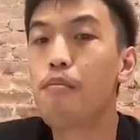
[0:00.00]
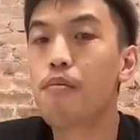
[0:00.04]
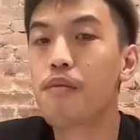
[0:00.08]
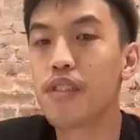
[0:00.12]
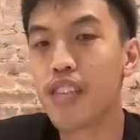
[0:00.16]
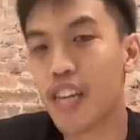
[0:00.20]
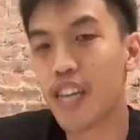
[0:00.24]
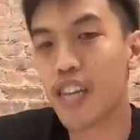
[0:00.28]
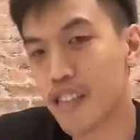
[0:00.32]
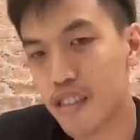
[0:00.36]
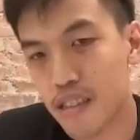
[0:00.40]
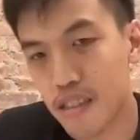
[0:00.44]

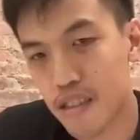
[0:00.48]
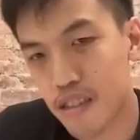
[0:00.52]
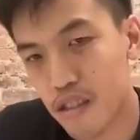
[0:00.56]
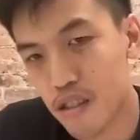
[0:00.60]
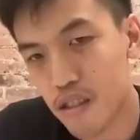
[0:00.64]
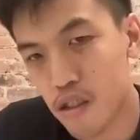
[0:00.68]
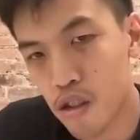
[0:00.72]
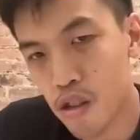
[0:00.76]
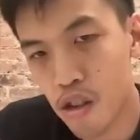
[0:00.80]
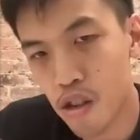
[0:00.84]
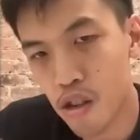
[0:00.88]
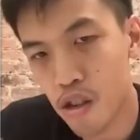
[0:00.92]
Yes,
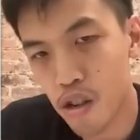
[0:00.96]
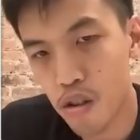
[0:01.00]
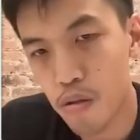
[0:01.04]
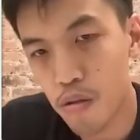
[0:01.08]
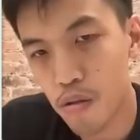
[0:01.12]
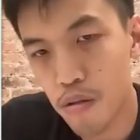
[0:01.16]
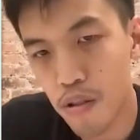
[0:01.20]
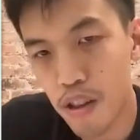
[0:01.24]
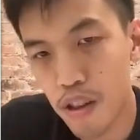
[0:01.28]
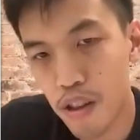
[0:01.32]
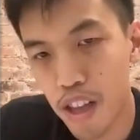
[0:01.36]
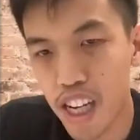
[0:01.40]

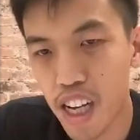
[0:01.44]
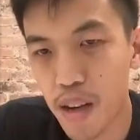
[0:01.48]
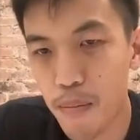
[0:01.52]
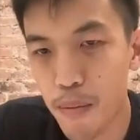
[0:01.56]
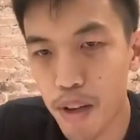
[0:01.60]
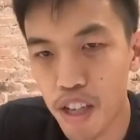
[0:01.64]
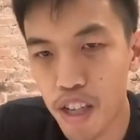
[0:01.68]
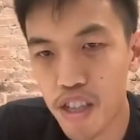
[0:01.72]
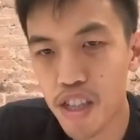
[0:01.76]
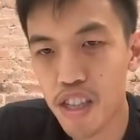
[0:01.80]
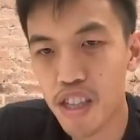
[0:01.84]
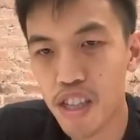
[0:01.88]
so like I
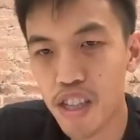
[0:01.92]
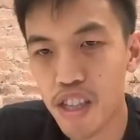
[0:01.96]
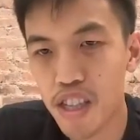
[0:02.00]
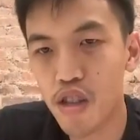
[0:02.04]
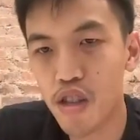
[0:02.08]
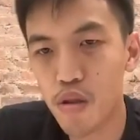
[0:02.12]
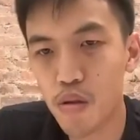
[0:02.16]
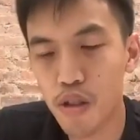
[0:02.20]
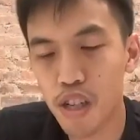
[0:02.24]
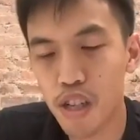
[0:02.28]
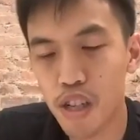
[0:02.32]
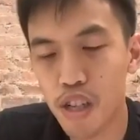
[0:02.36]

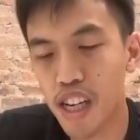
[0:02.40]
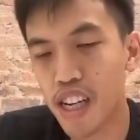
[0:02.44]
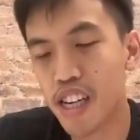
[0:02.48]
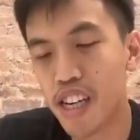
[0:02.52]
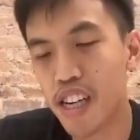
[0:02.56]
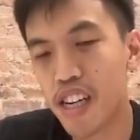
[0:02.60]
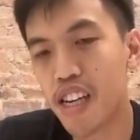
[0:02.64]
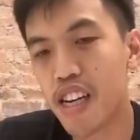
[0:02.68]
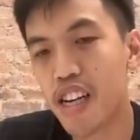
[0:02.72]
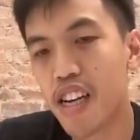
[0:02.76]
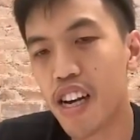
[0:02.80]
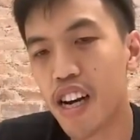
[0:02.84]
mentioned, you
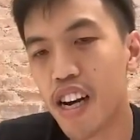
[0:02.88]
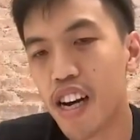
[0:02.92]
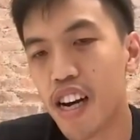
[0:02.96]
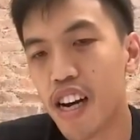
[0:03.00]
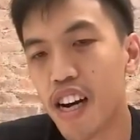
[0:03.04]
can